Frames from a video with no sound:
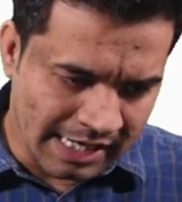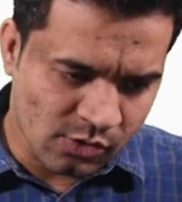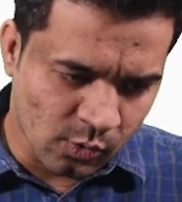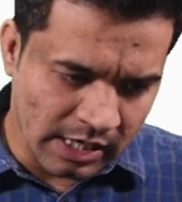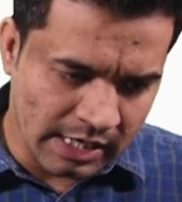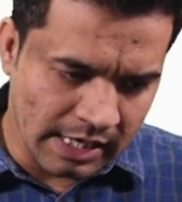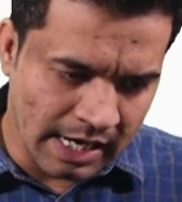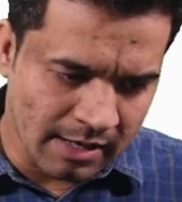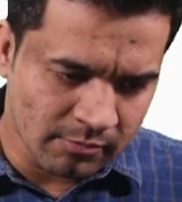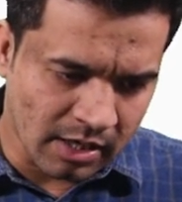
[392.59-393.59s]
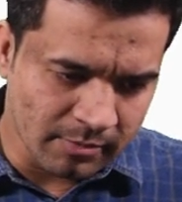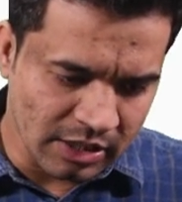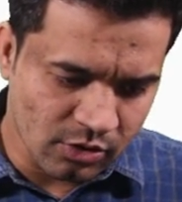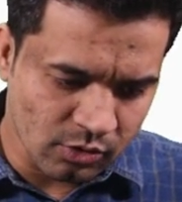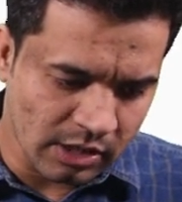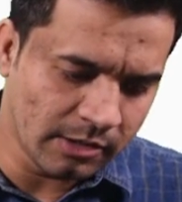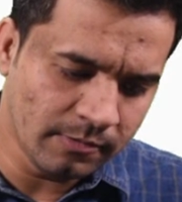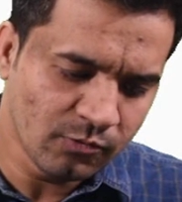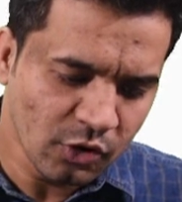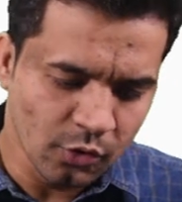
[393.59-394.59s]
Next one, again I am coming to
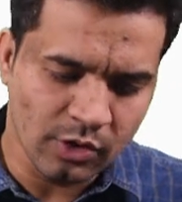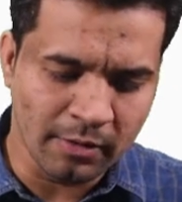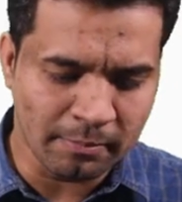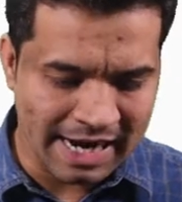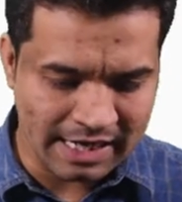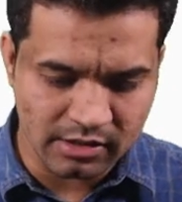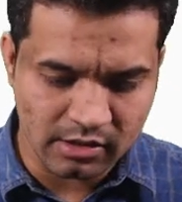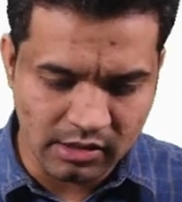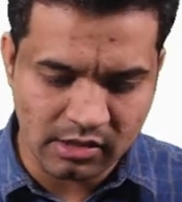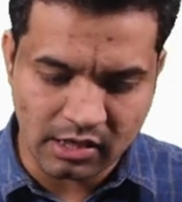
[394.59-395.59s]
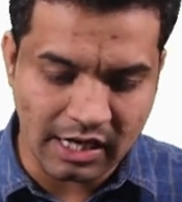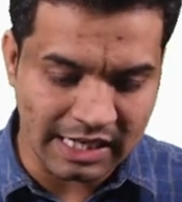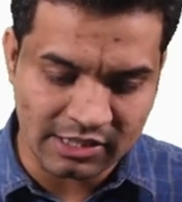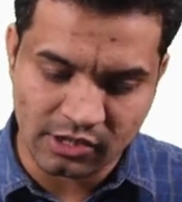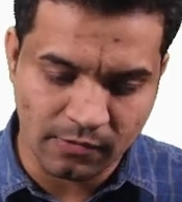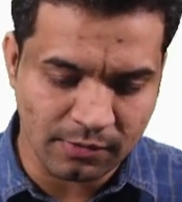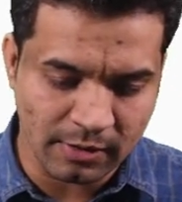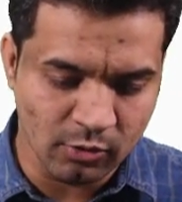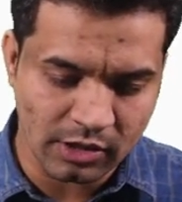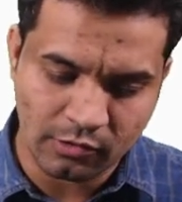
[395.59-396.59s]
the util package. It's a collection
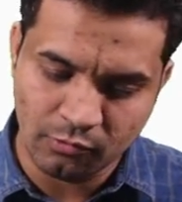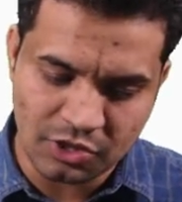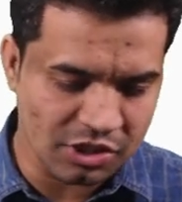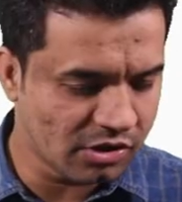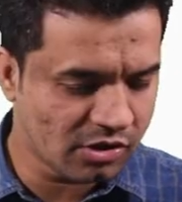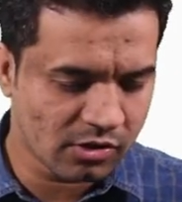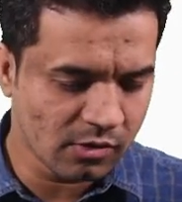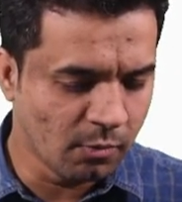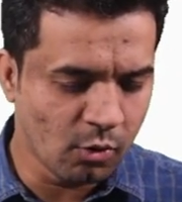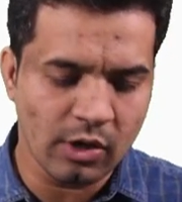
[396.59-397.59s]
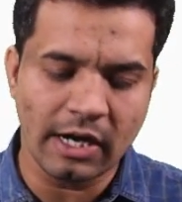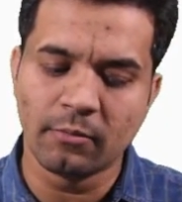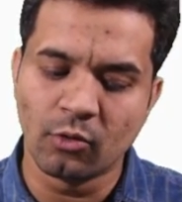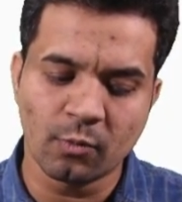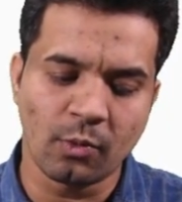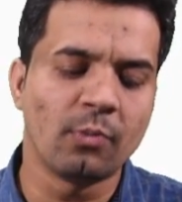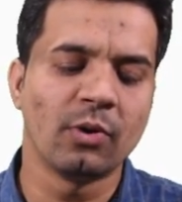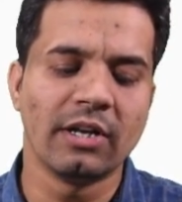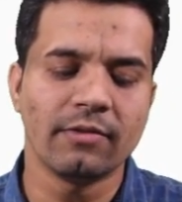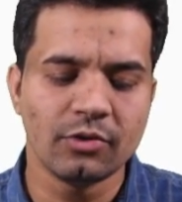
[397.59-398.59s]
framework which is more and more
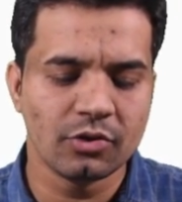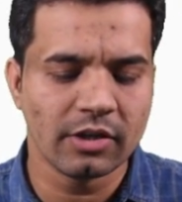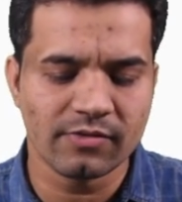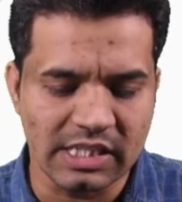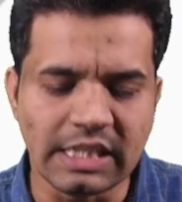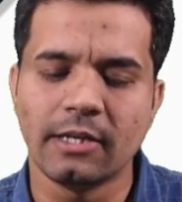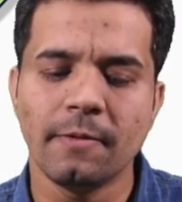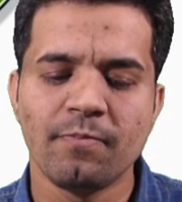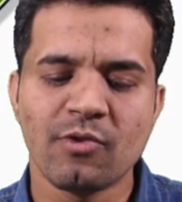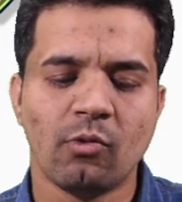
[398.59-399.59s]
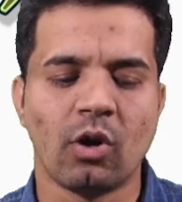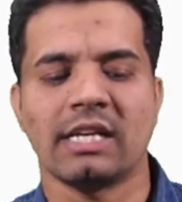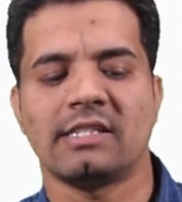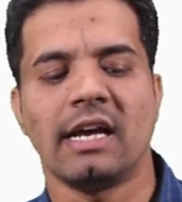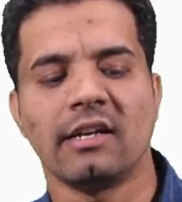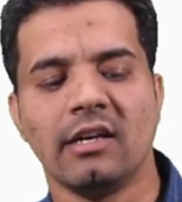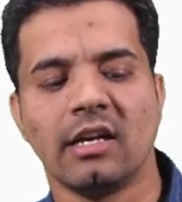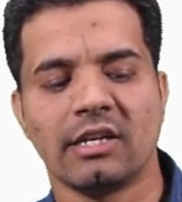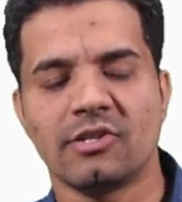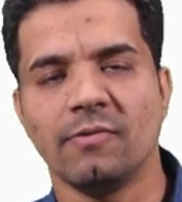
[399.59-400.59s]
popular. We have seen what exactly
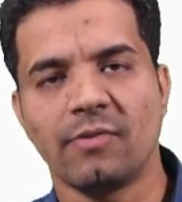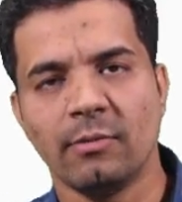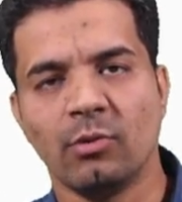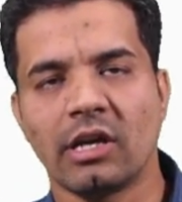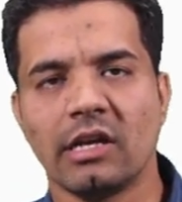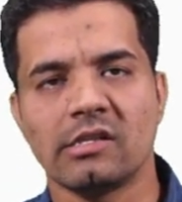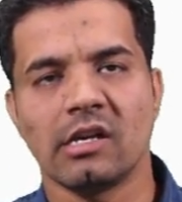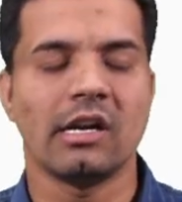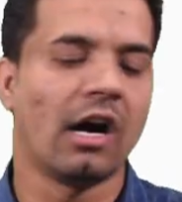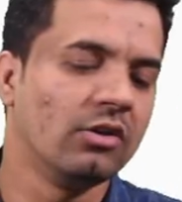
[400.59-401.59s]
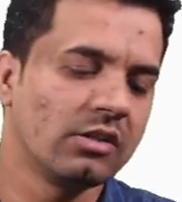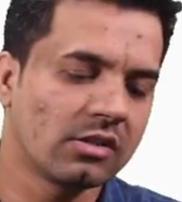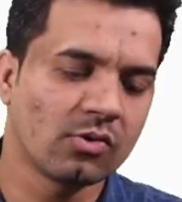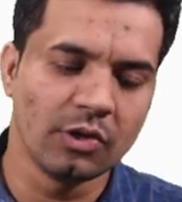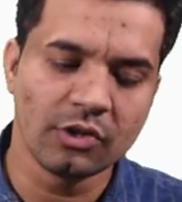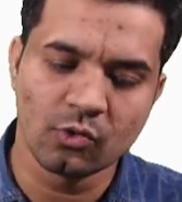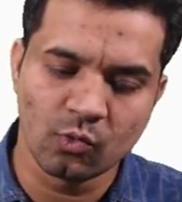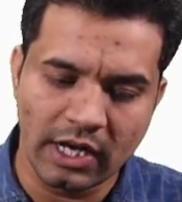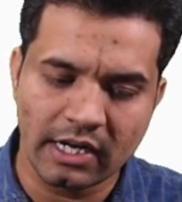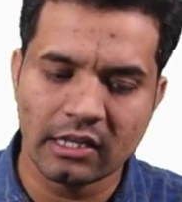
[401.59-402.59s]
collection framework is and how it is going
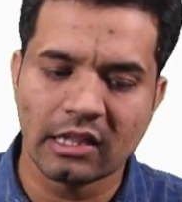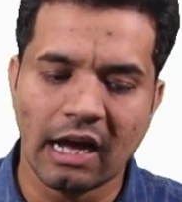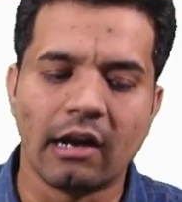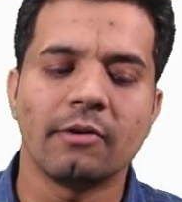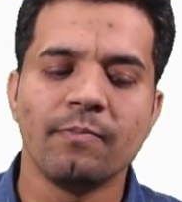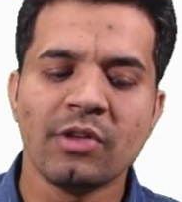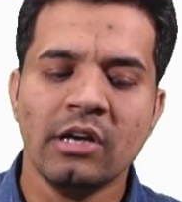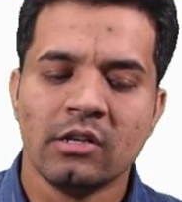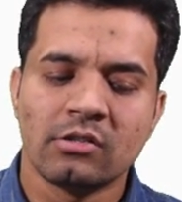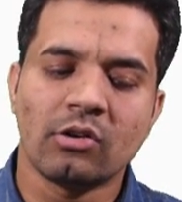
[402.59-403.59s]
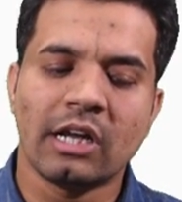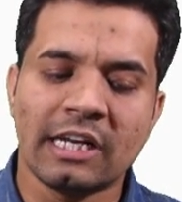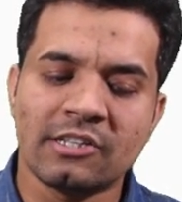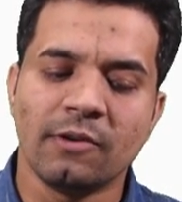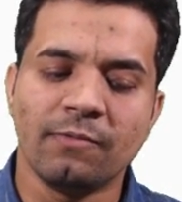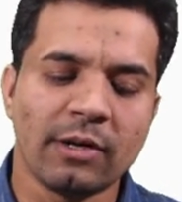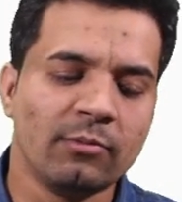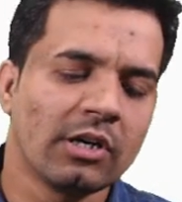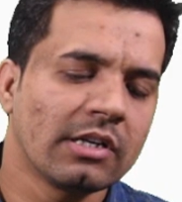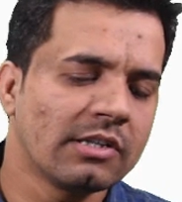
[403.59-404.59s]
to work in that. So collection
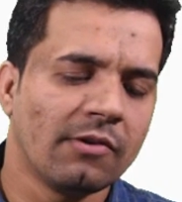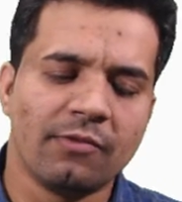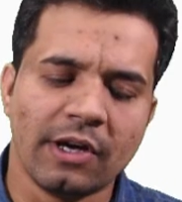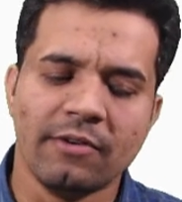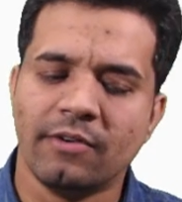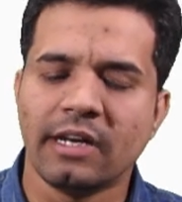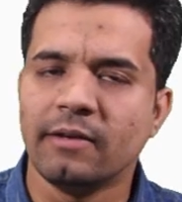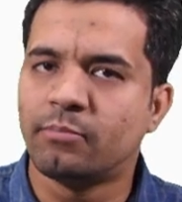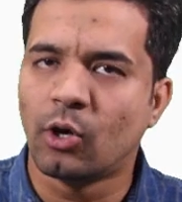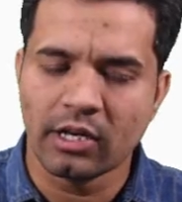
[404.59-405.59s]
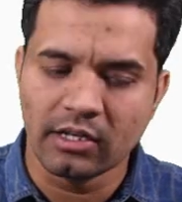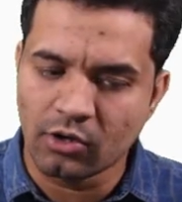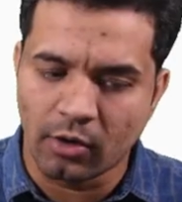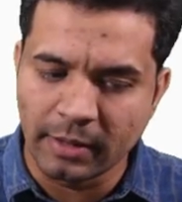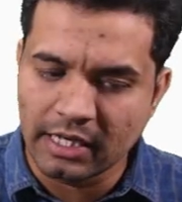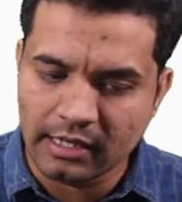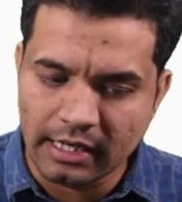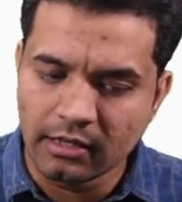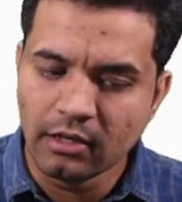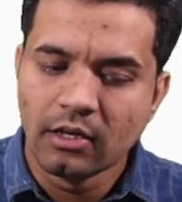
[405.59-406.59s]
framework is a very important topic.
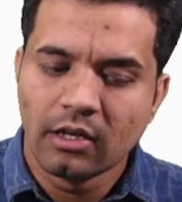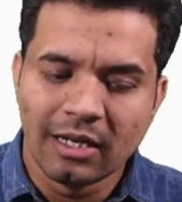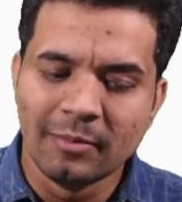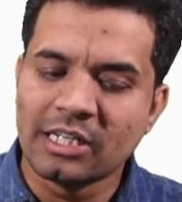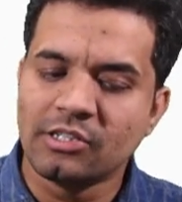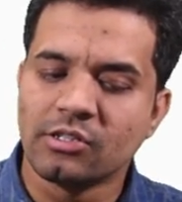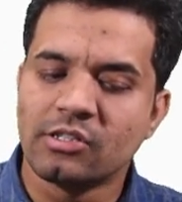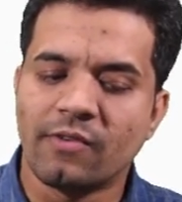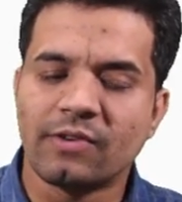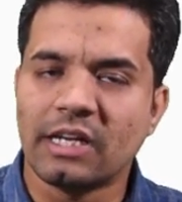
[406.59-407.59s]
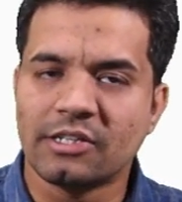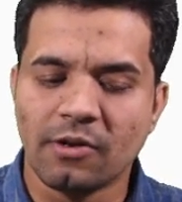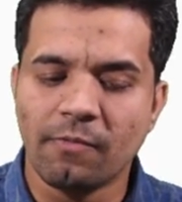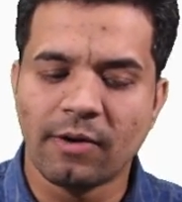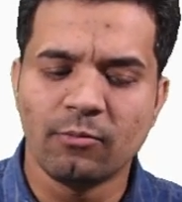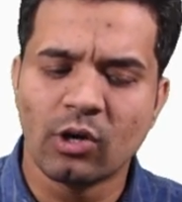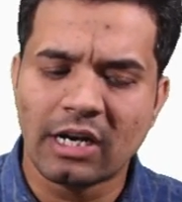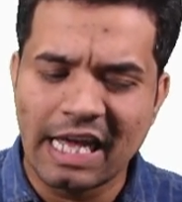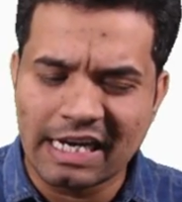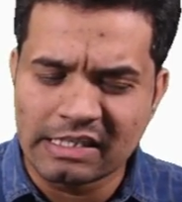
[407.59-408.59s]
Again, limitations of collection
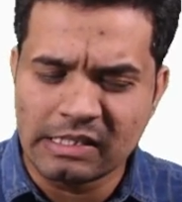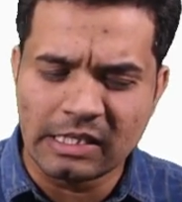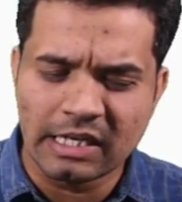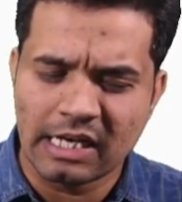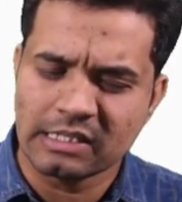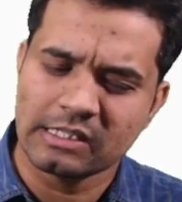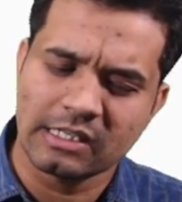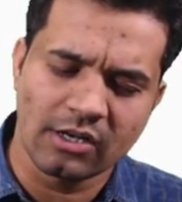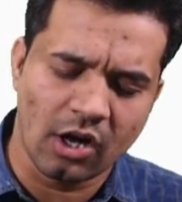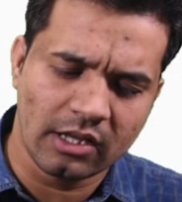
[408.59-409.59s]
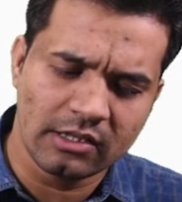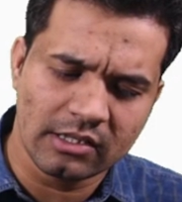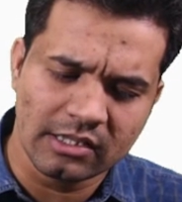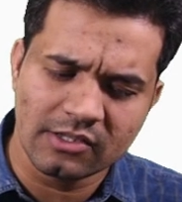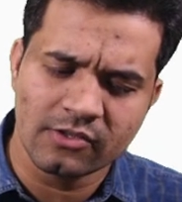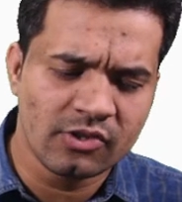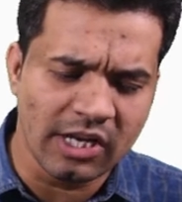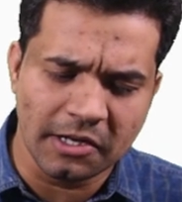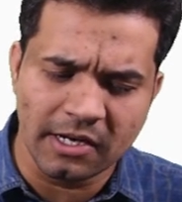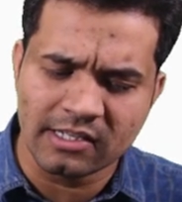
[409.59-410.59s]
framework, legacy classes and all other things,
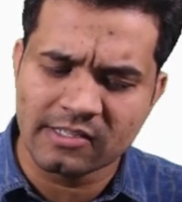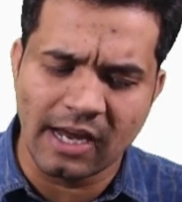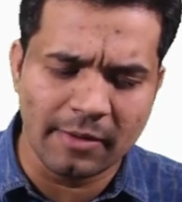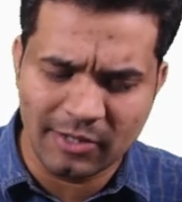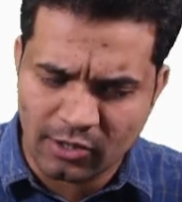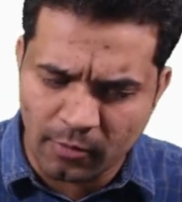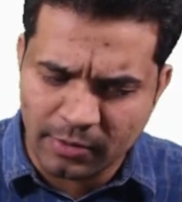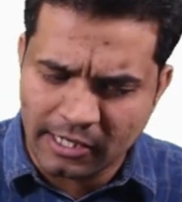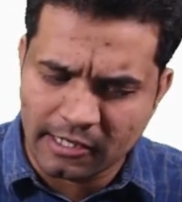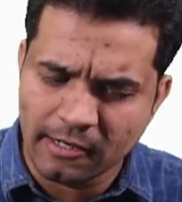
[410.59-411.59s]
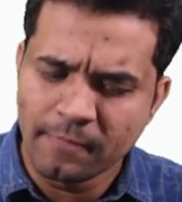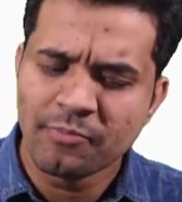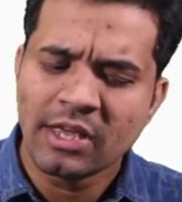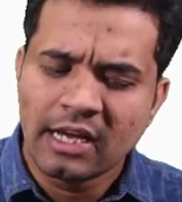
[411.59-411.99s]
generics, diamond operator,